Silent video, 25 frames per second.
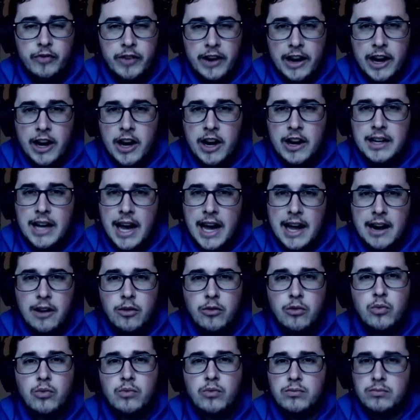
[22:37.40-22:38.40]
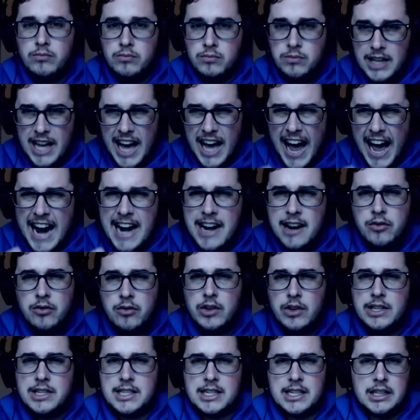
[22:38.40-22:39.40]
very kind
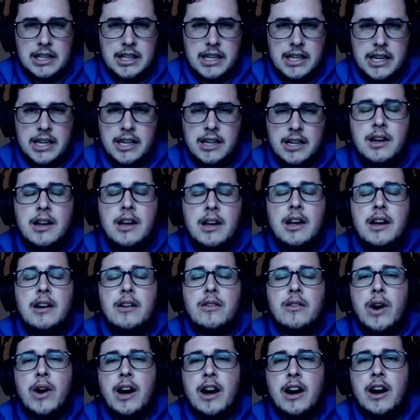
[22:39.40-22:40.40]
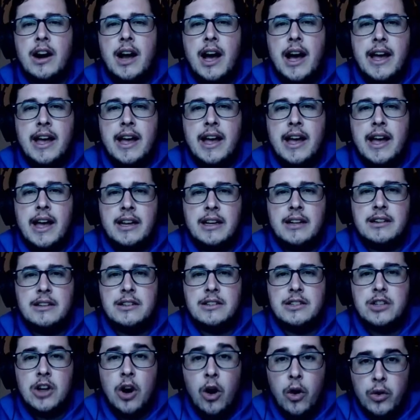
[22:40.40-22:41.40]
of riskily, where I
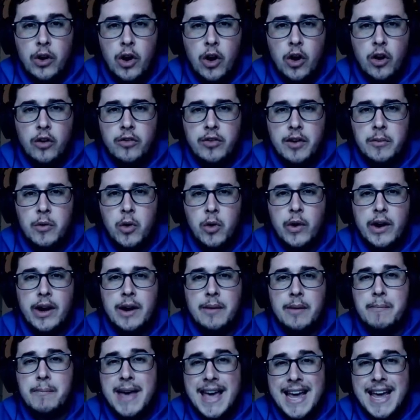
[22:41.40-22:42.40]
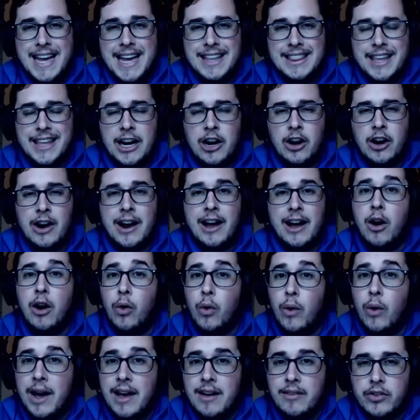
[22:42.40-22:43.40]
don't know if I'm going to make it there.
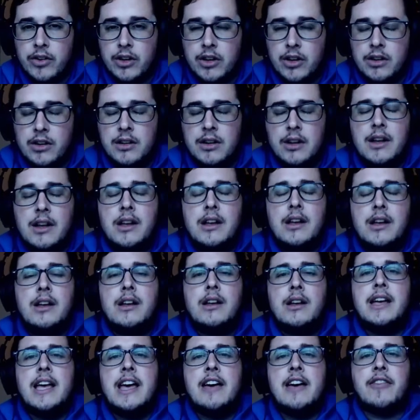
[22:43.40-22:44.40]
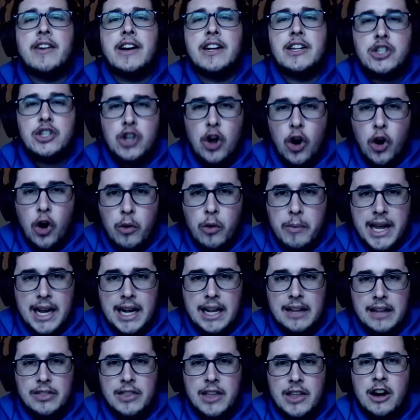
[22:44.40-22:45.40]
However, if I don't
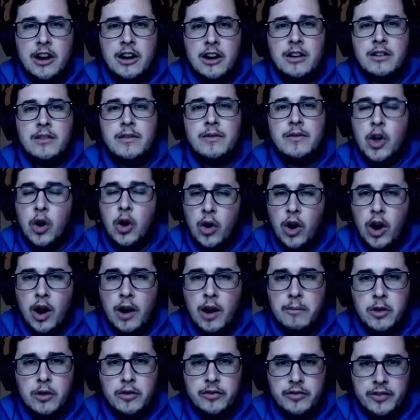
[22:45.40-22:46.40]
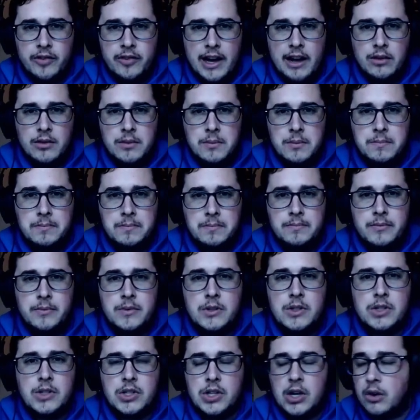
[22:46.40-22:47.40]
make it there, no harm, no
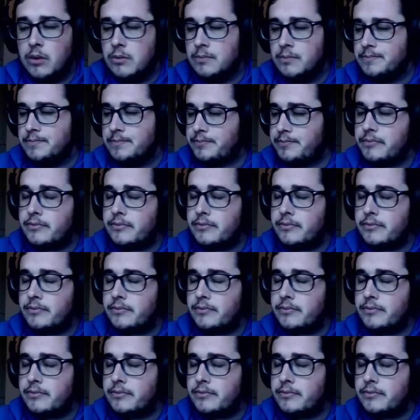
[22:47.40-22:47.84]
foul. So